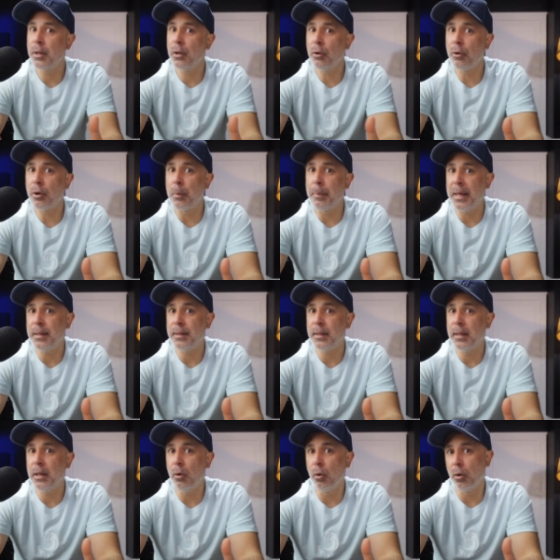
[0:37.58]
you're on a
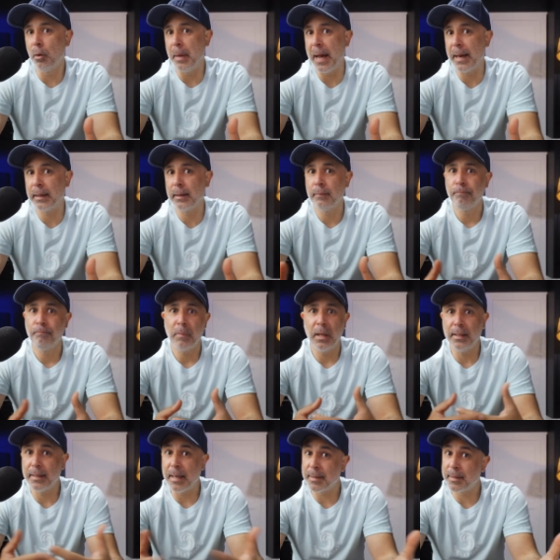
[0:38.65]
PC or a Mac,
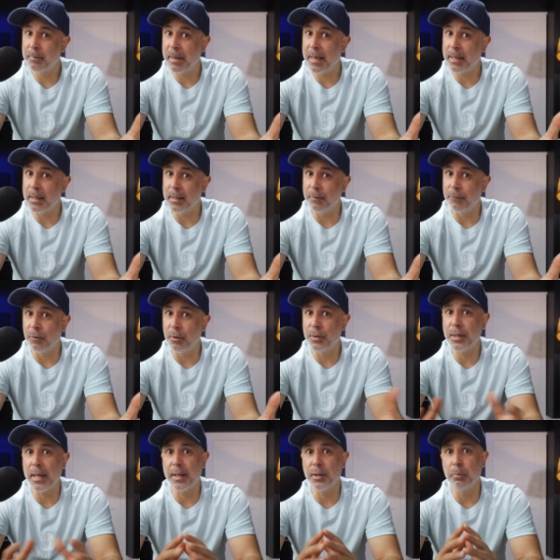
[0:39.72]
it doesn't make a
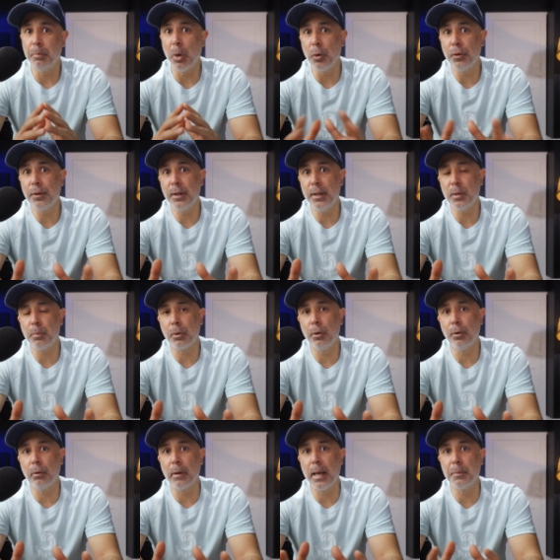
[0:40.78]
difference as both of these
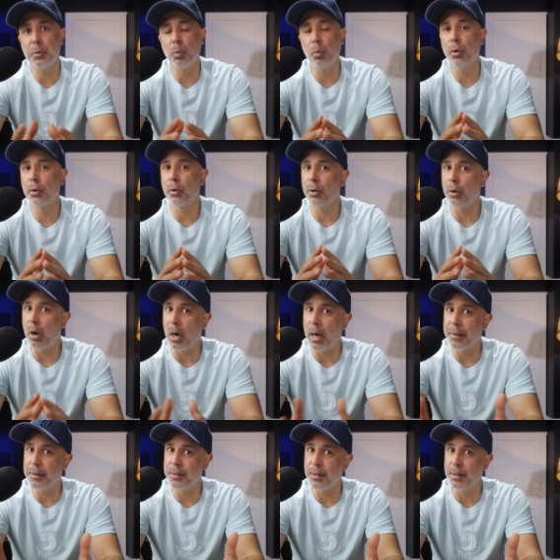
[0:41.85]
programs work on
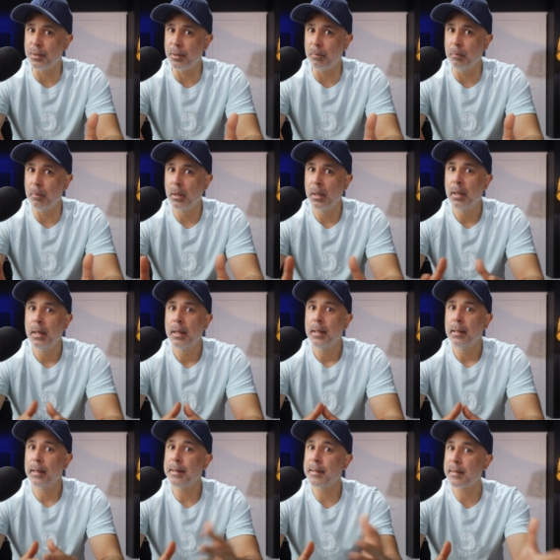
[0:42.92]
either system.
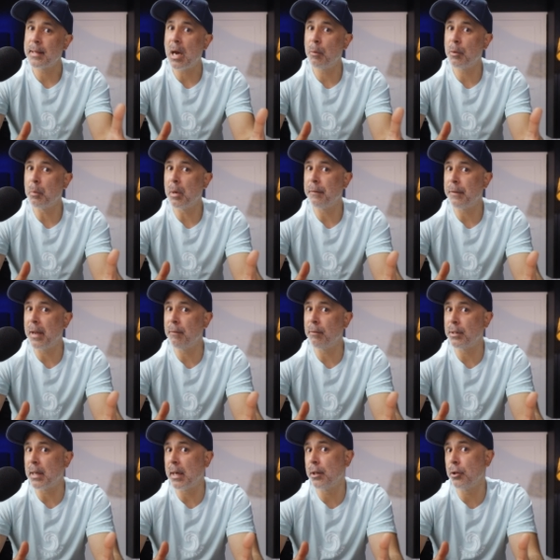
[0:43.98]
Let's start with my
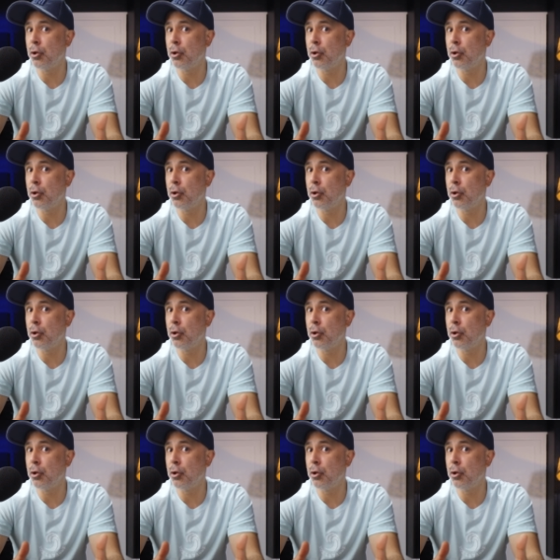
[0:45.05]
favorite data